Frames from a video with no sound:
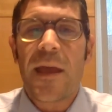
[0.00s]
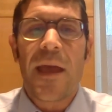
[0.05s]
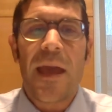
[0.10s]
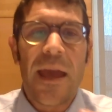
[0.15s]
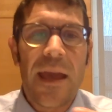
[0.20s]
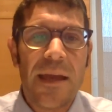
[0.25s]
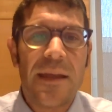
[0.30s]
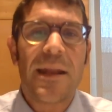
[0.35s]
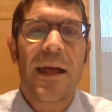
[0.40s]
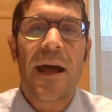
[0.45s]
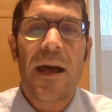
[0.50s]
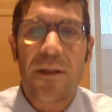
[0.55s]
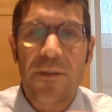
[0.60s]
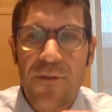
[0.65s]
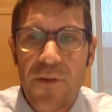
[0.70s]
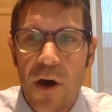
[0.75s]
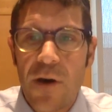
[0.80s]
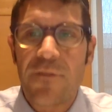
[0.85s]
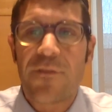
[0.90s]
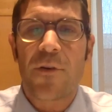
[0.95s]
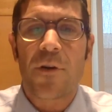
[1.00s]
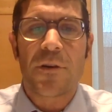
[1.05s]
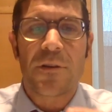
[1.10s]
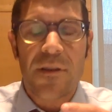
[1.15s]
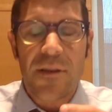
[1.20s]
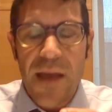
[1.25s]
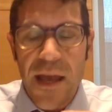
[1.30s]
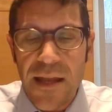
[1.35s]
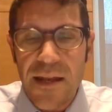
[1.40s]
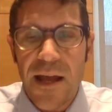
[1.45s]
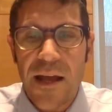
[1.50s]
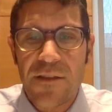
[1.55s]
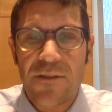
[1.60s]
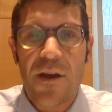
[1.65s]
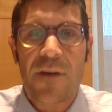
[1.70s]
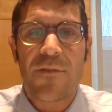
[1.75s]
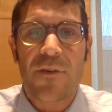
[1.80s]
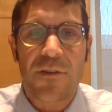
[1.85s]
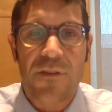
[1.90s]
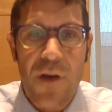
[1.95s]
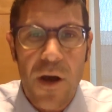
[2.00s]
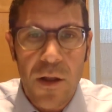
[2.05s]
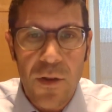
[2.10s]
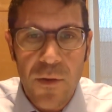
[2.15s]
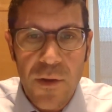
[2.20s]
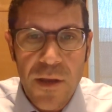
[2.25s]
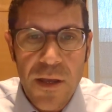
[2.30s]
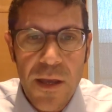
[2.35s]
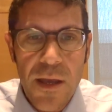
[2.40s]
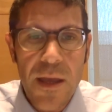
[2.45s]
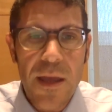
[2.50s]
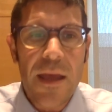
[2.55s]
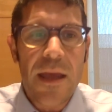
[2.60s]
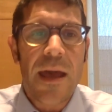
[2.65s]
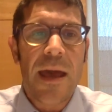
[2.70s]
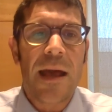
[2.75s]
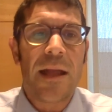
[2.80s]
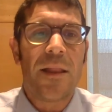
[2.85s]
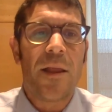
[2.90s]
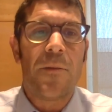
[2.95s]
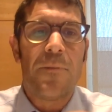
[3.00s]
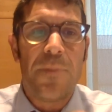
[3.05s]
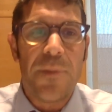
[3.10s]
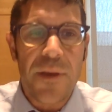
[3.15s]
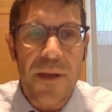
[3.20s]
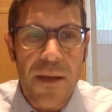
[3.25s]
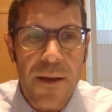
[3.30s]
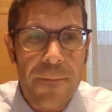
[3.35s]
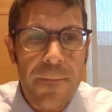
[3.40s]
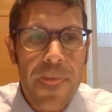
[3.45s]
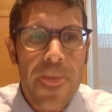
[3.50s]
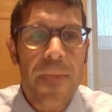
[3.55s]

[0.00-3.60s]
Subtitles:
ein hadavar taloi ela bi.